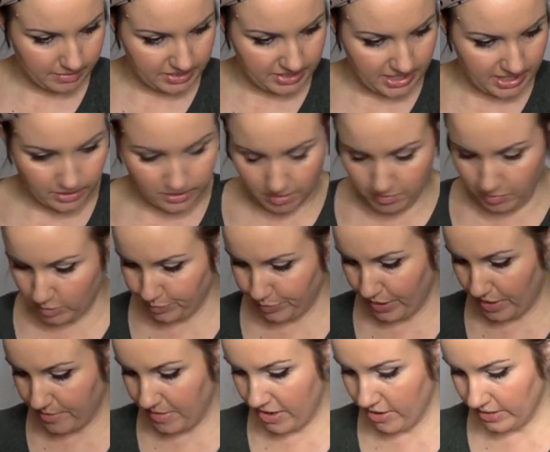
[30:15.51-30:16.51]
sells almost
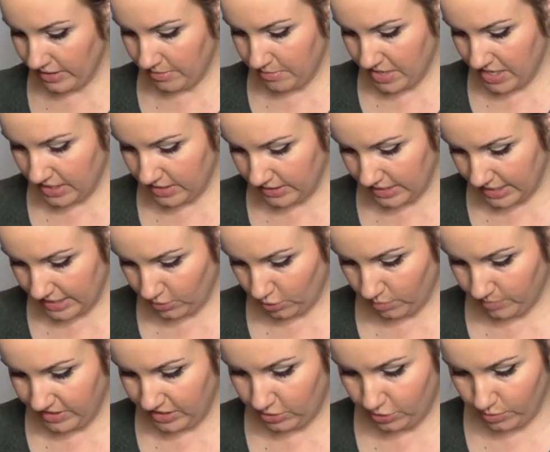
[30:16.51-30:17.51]
primarily men's and
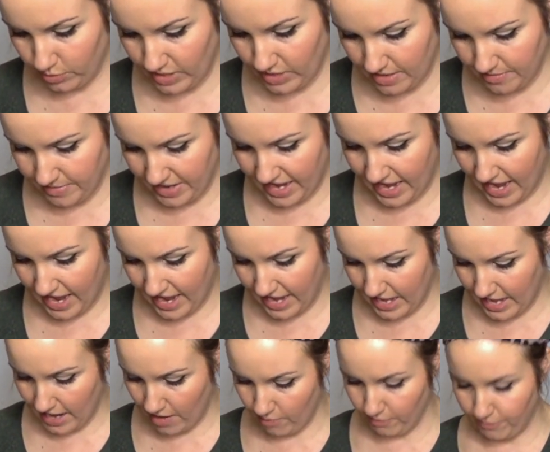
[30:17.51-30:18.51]
told me to keep my
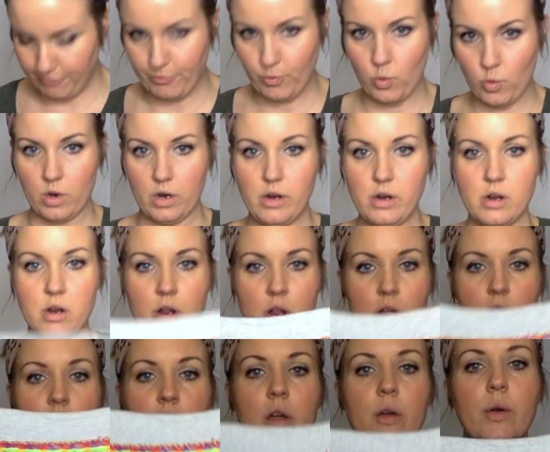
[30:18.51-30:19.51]
eye out for
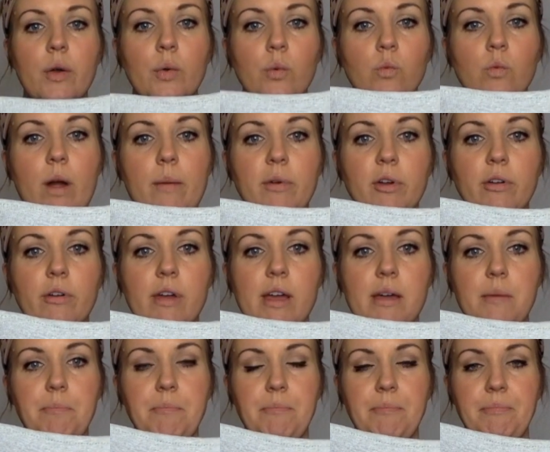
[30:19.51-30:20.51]
Robert Graham.